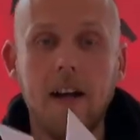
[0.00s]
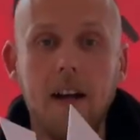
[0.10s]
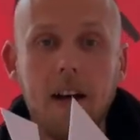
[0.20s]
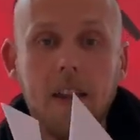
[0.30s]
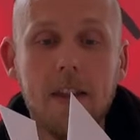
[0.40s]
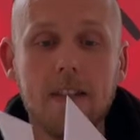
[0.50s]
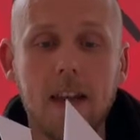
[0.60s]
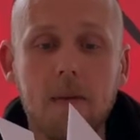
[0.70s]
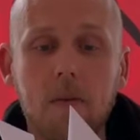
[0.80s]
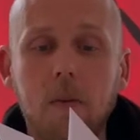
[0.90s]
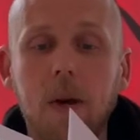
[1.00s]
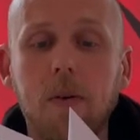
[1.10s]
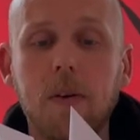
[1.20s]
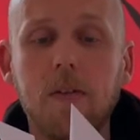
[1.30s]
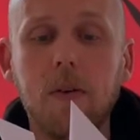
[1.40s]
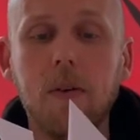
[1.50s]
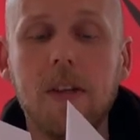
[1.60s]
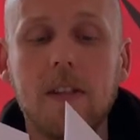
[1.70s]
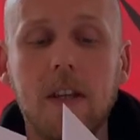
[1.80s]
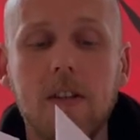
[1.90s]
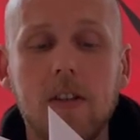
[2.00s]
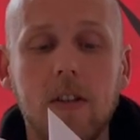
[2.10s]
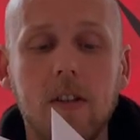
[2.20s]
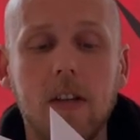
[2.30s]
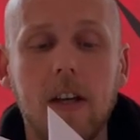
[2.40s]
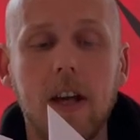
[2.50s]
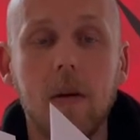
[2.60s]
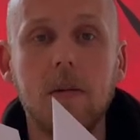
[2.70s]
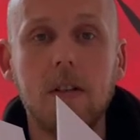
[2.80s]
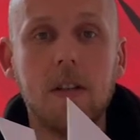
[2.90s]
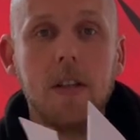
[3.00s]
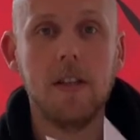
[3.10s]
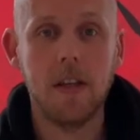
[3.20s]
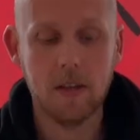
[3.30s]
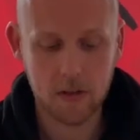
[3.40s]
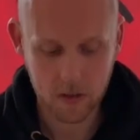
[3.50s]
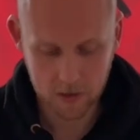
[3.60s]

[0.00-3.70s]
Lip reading: And this time we're going to fold this edge out to this edge.